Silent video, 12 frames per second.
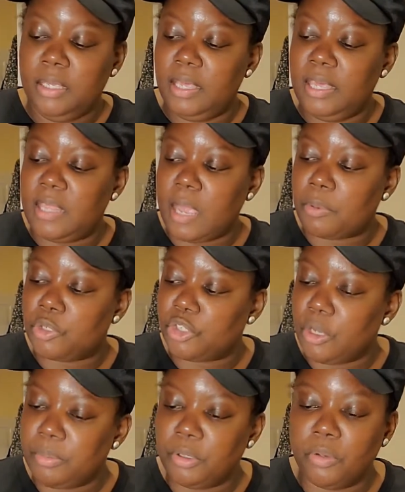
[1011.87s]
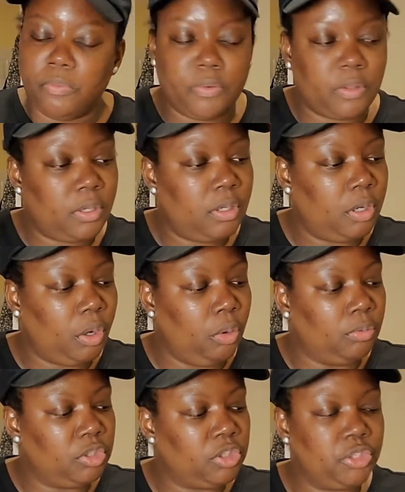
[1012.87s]
And they were jumping over
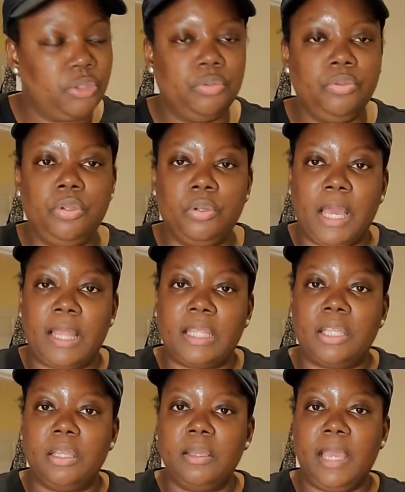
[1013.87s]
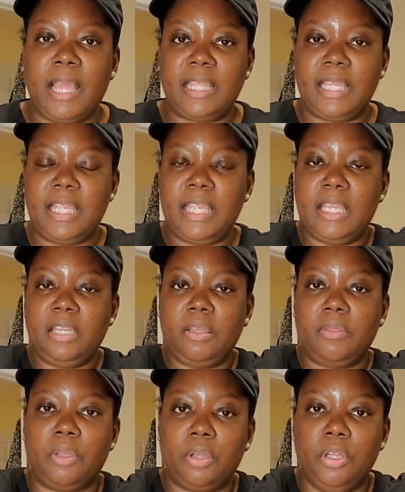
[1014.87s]
on the shoe. You know how at the end
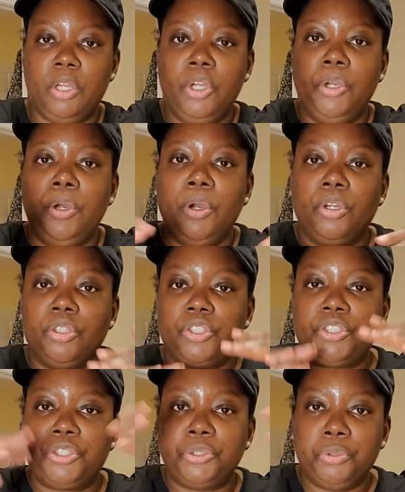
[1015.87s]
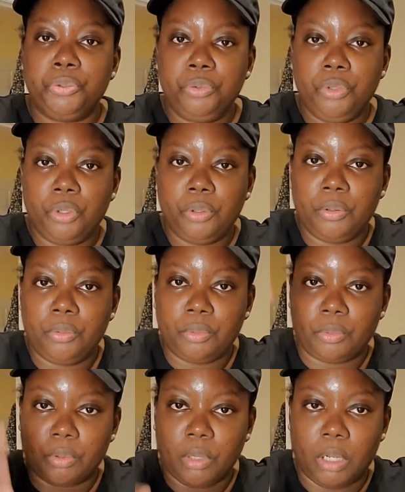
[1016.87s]
of the shoe
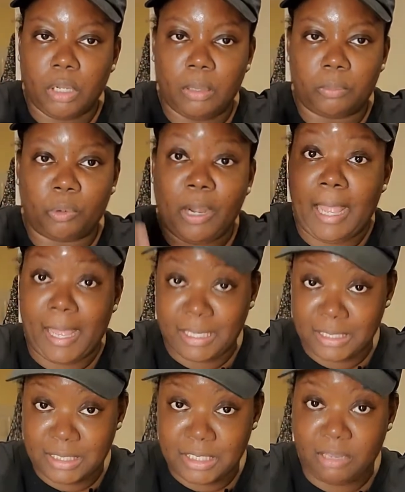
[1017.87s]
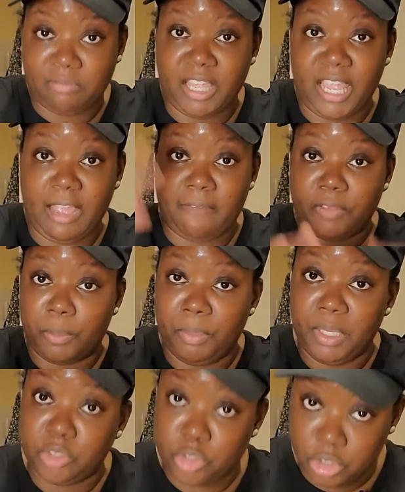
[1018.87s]
racks, they have the
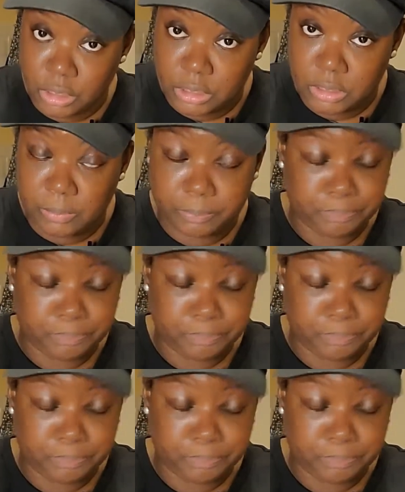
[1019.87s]
benches.